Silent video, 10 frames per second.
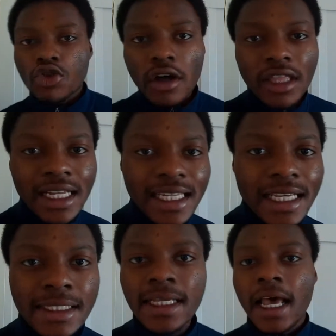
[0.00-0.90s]
that
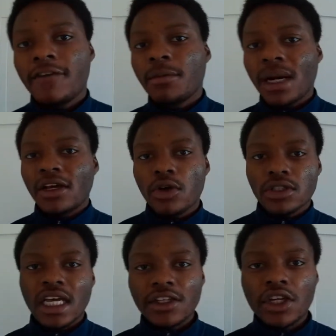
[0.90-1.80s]
this. Everybody knows
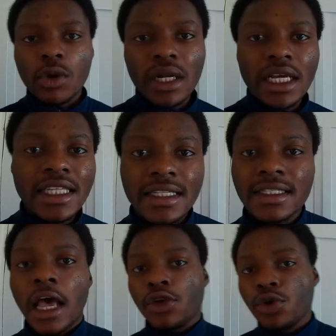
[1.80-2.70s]
that you're the one of this.
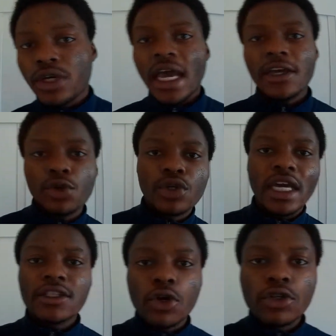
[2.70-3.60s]
You get
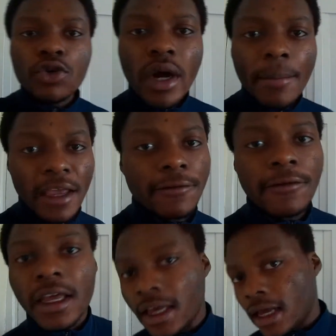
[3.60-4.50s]
turned to a
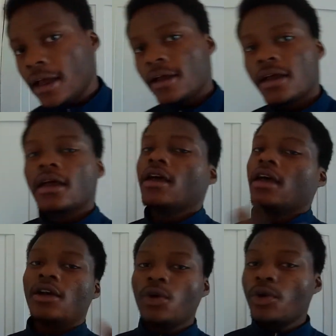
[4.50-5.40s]
myth, yeah?
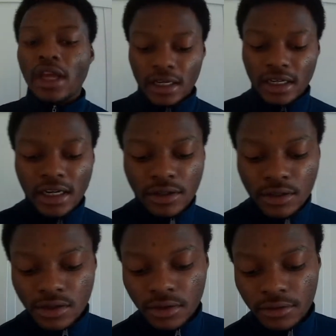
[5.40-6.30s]
And all that kind of
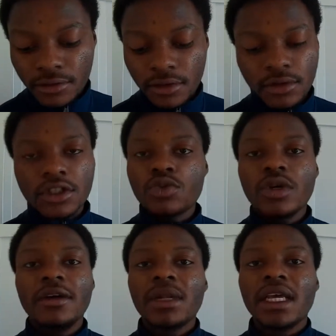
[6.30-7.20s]
stuff. You just want
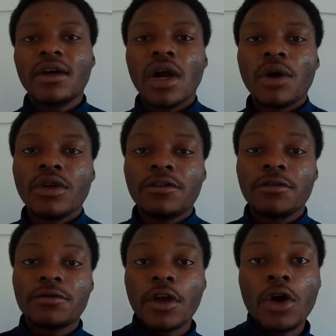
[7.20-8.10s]
to play around with your
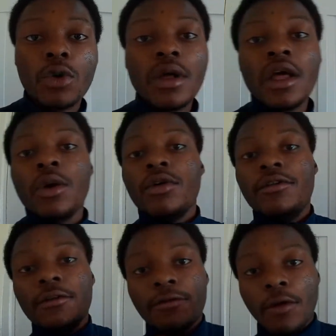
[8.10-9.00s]
flow, with
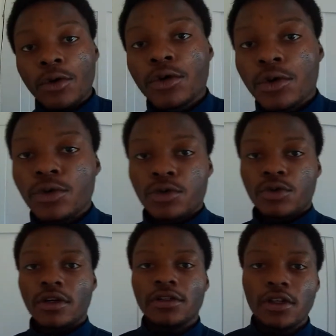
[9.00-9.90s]
your vocals,
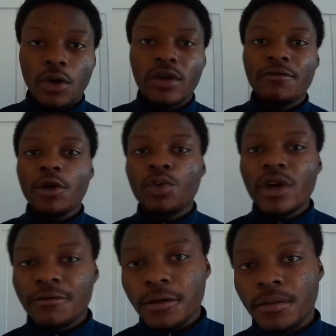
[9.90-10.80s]
with your
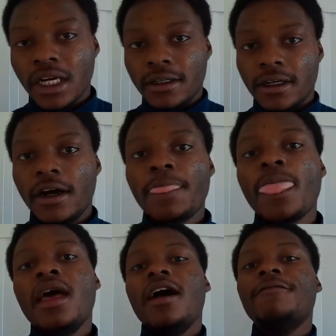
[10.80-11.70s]
rhythm like that,
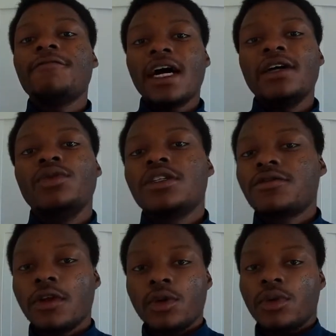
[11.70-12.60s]
and find which
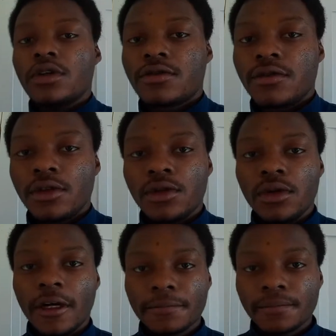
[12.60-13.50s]
flow works for you,
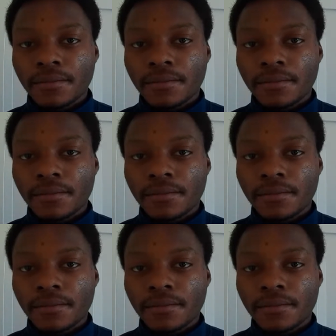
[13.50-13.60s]
right?